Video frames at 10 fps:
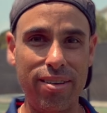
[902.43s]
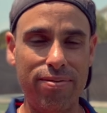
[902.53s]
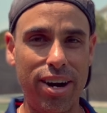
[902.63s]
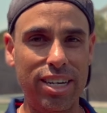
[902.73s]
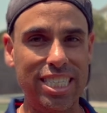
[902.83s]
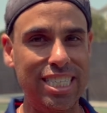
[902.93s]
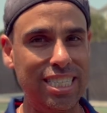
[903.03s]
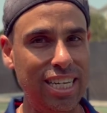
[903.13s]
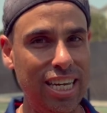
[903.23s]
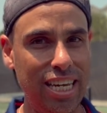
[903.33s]
very
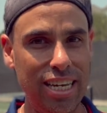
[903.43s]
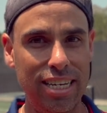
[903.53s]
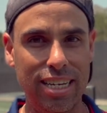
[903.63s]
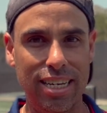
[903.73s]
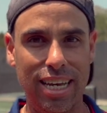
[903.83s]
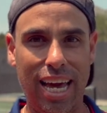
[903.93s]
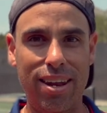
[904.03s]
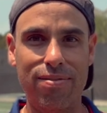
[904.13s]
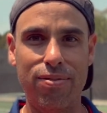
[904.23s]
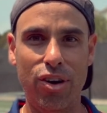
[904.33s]
sticky
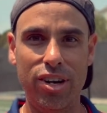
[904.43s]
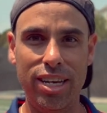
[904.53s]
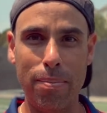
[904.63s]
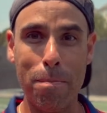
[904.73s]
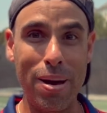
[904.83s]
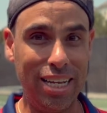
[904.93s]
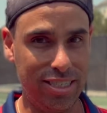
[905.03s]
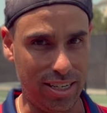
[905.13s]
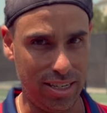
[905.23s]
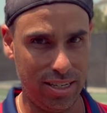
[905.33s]
and very
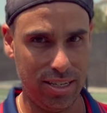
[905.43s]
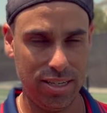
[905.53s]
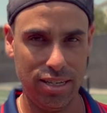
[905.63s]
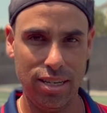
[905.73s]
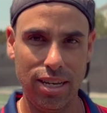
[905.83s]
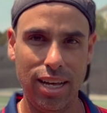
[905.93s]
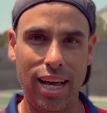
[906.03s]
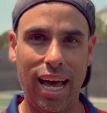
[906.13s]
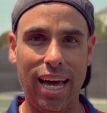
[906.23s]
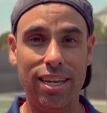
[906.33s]
messy.
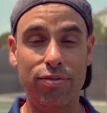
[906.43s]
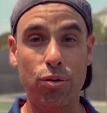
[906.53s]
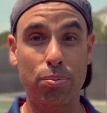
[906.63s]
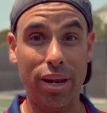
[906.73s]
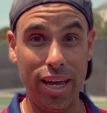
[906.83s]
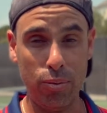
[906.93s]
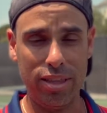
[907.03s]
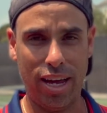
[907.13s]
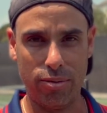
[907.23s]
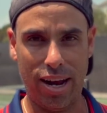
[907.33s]
And if you play with
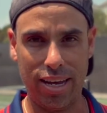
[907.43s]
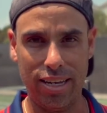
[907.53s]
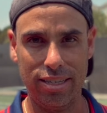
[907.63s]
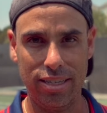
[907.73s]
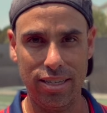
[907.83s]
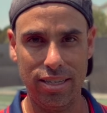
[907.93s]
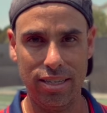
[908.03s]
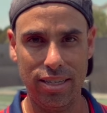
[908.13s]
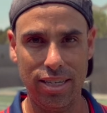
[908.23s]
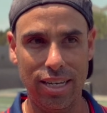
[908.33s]
that racket,
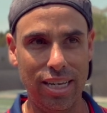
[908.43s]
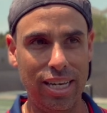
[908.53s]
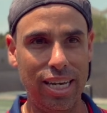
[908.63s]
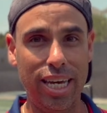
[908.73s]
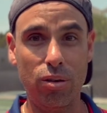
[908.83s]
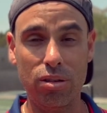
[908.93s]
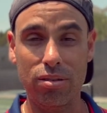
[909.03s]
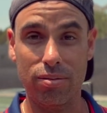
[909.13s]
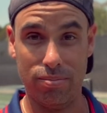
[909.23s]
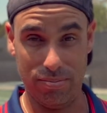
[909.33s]
it'll
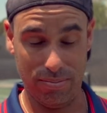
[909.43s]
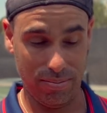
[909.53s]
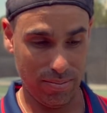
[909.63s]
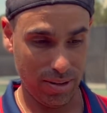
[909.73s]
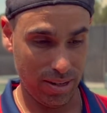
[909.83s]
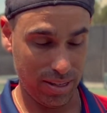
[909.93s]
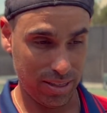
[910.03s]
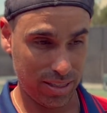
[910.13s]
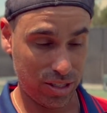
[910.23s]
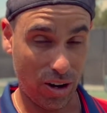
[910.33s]

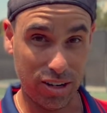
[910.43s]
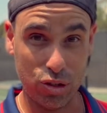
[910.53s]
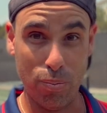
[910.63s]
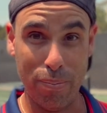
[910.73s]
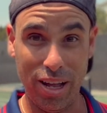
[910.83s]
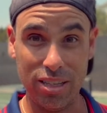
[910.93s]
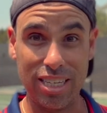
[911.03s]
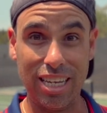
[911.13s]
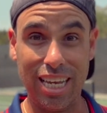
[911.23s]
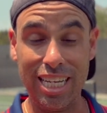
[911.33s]
start to melt
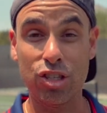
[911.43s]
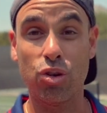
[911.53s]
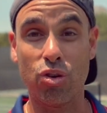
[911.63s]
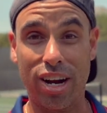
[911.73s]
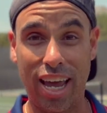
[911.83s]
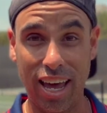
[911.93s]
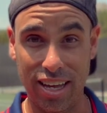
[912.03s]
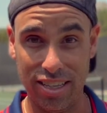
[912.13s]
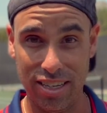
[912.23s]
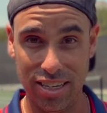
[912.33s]
into your hand